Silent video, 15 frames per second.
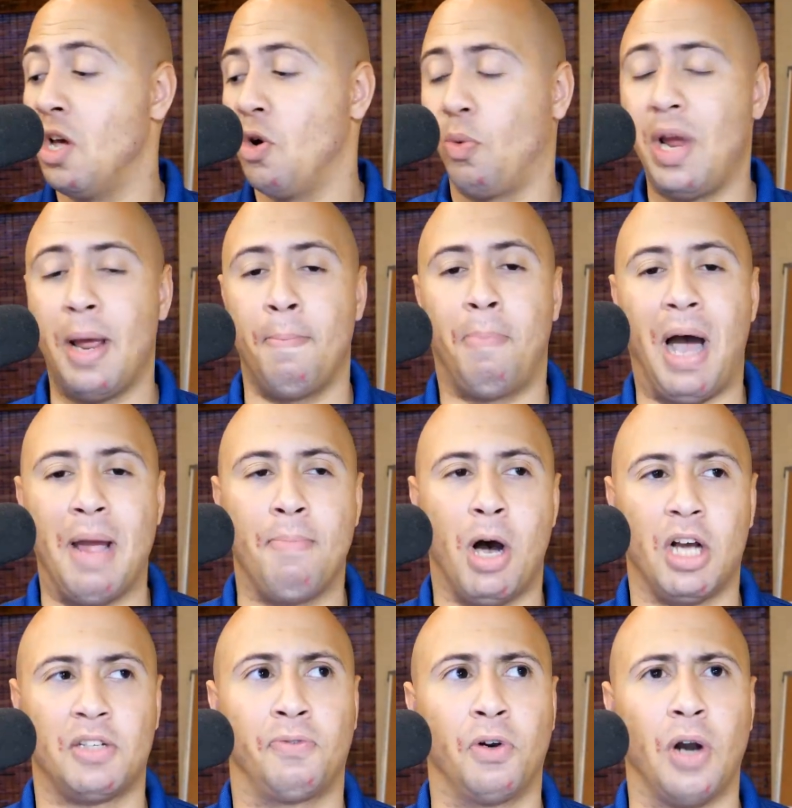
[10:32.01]
We had buy
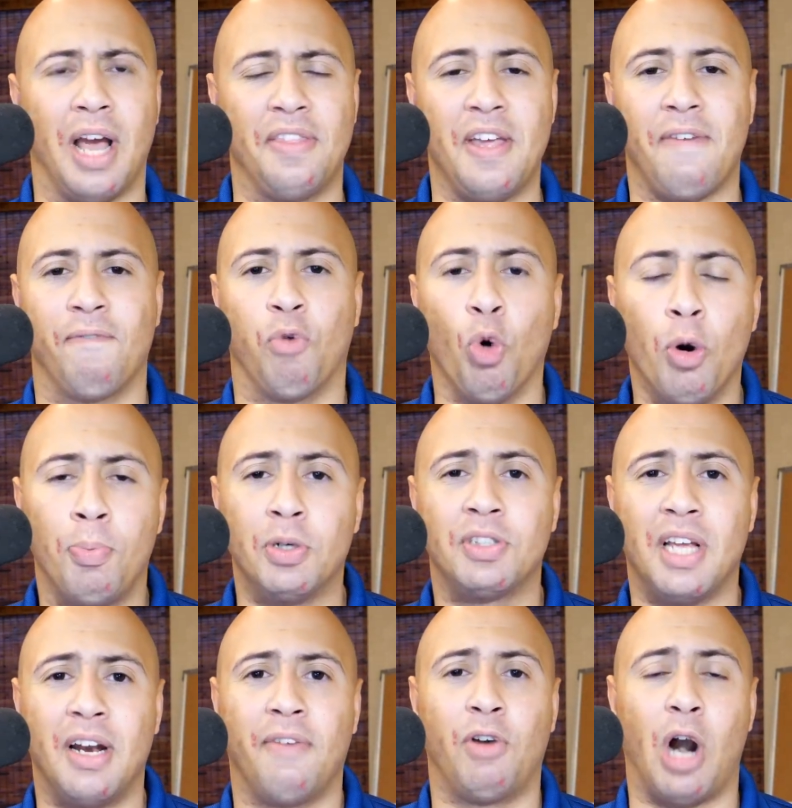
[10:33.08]
box for, I think,
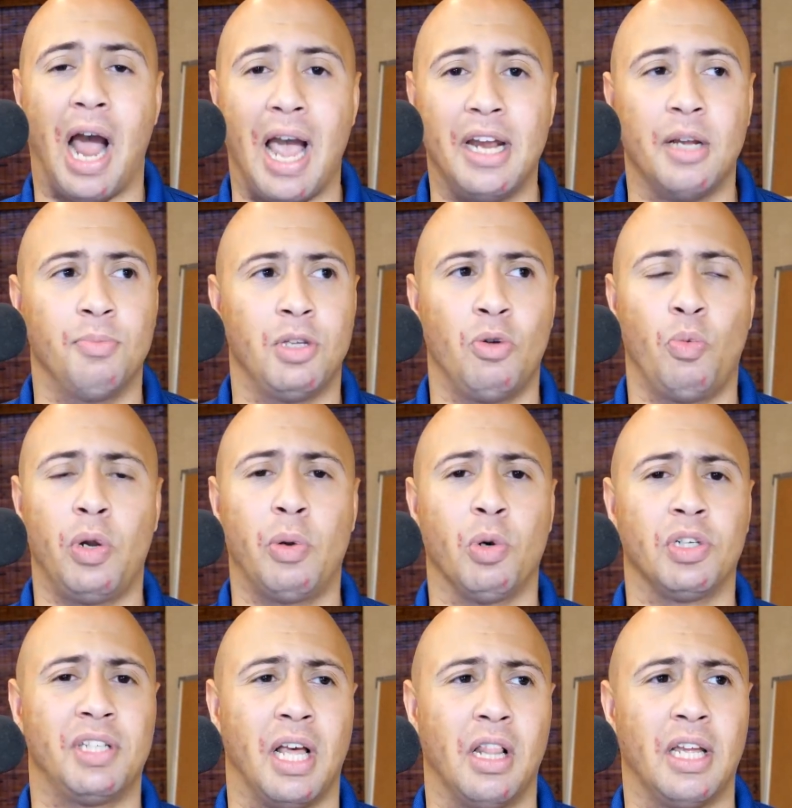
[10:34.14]
4% of our items, and we
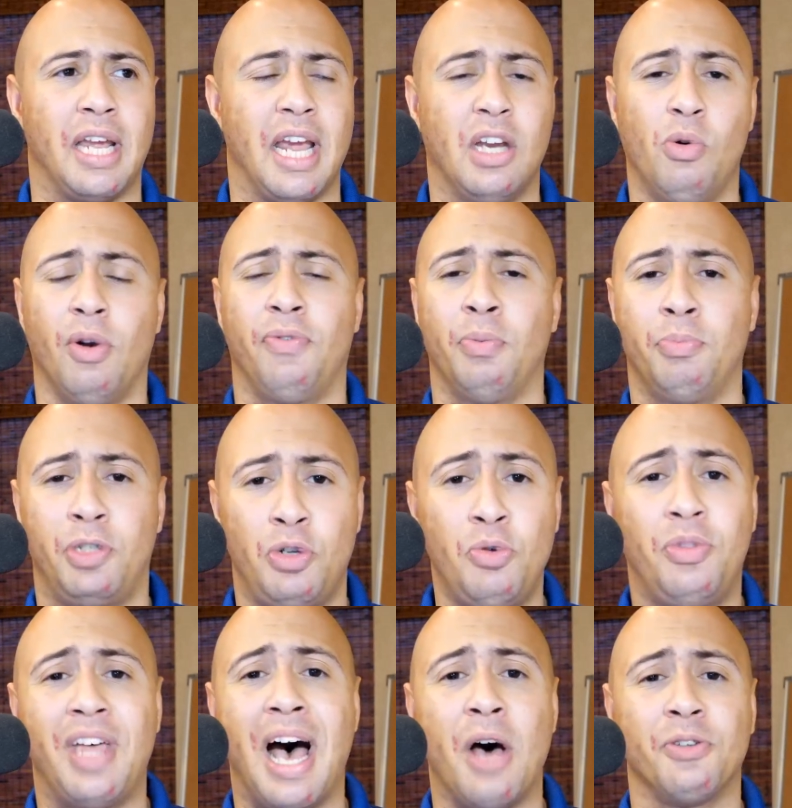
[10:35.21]
were selling anywhere from
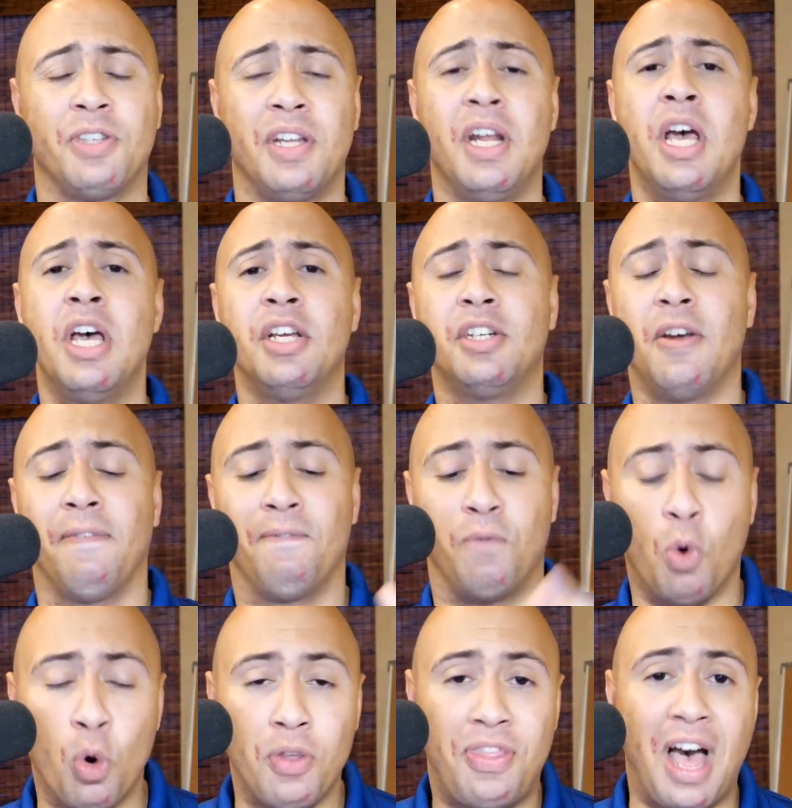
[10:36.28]
2,000 to
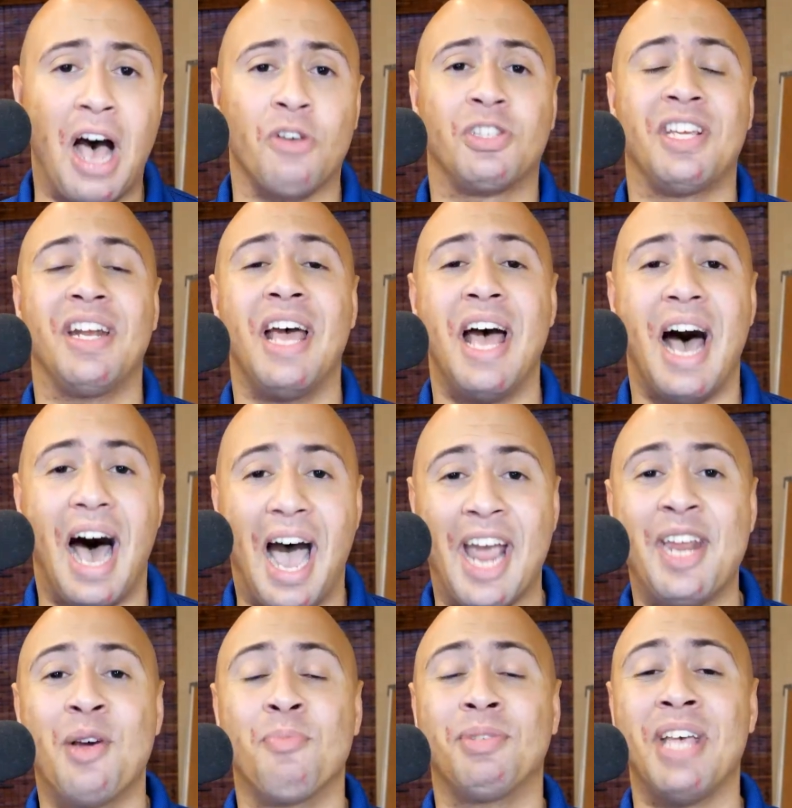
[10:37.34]
4,000
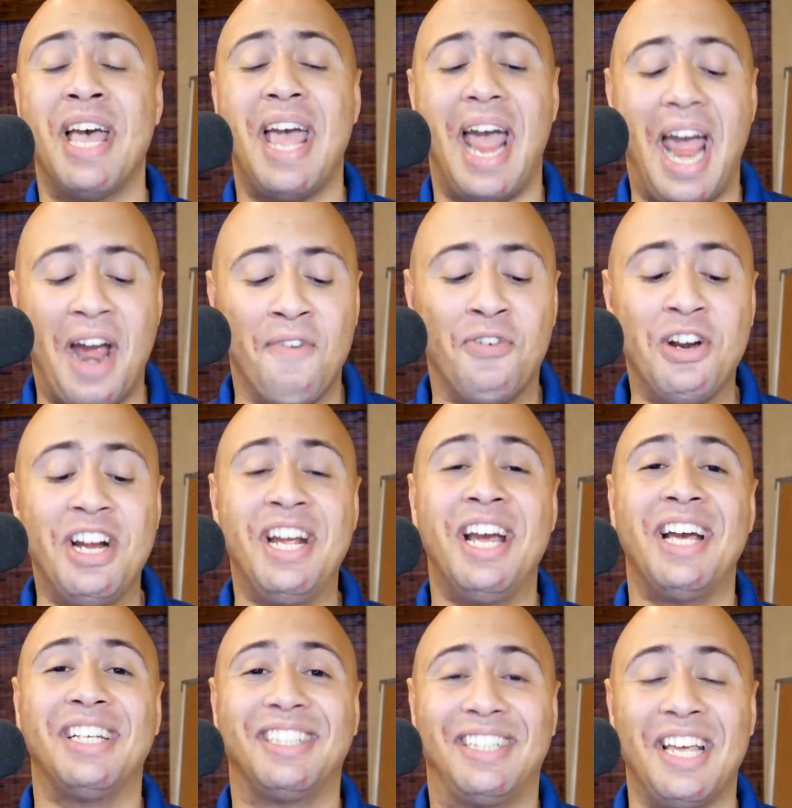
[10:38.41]
items every
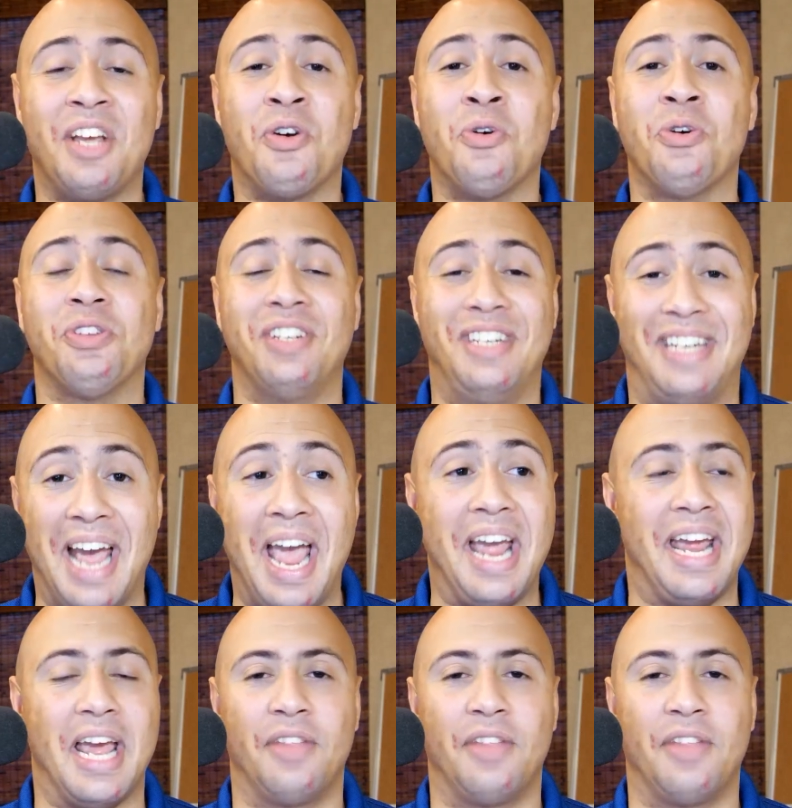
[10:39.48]
single day.